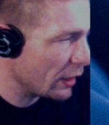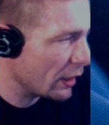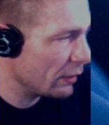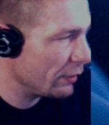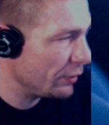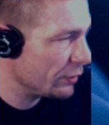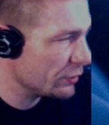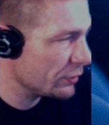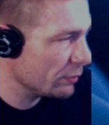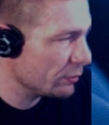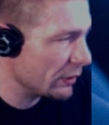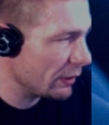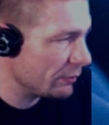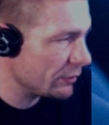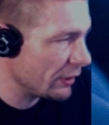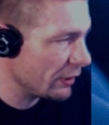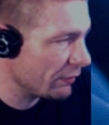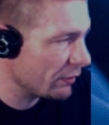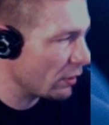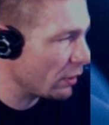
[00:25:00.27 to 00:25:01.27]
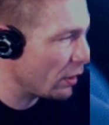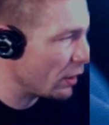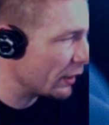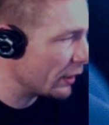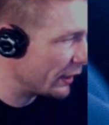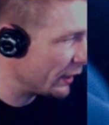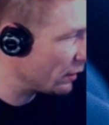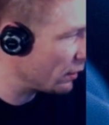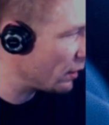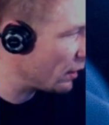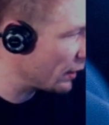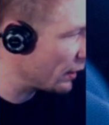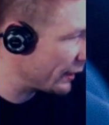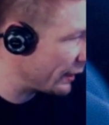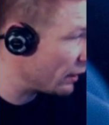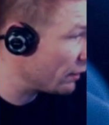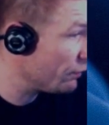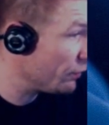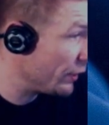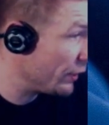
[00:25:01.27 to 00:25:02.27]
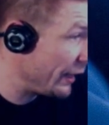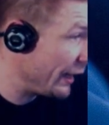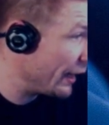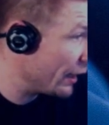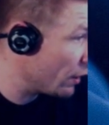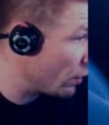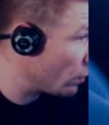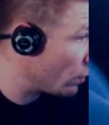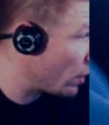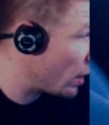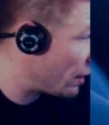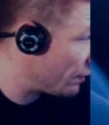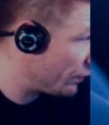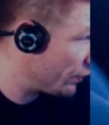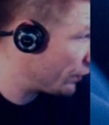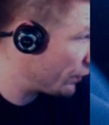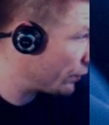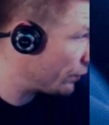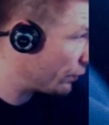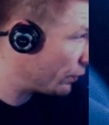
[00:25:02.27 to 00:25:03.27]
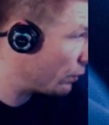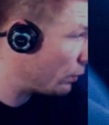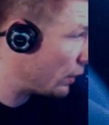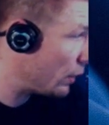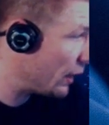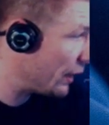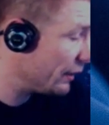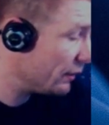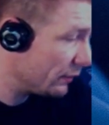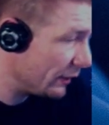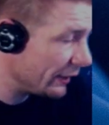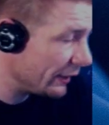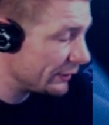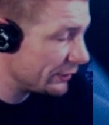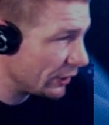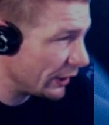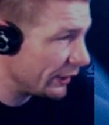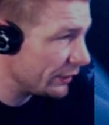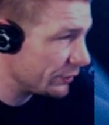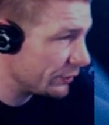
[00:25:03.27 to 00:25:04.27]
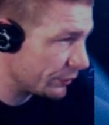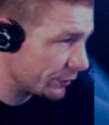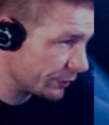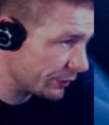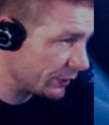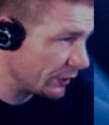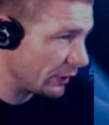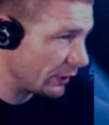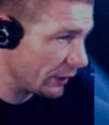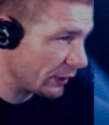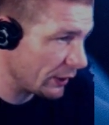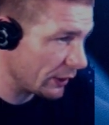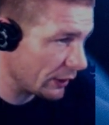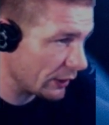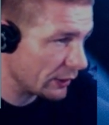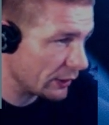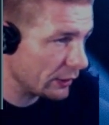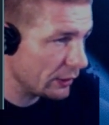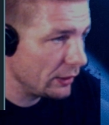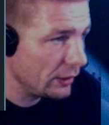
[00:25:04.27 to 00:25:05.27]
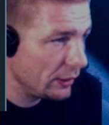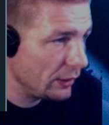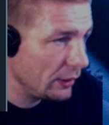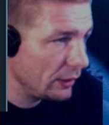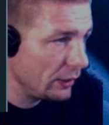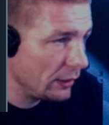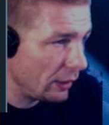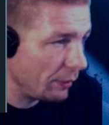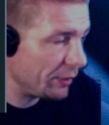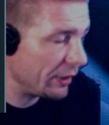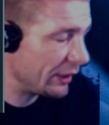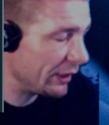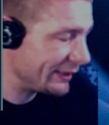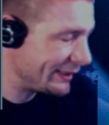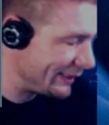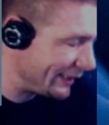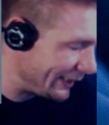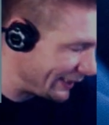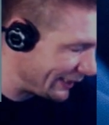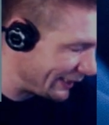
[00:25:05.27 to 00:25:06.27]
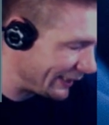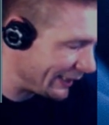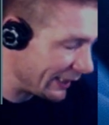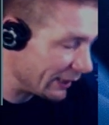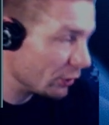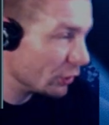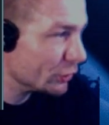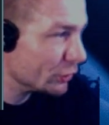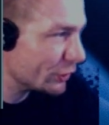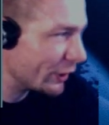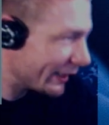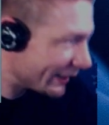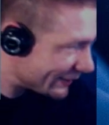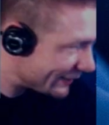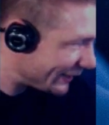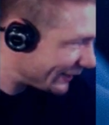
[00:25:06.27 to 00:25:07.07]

gotta. Sometimes you have to log in and log out if you can't go live and you don't know why. They changed your CD key. I mean, not CD key. It looks like a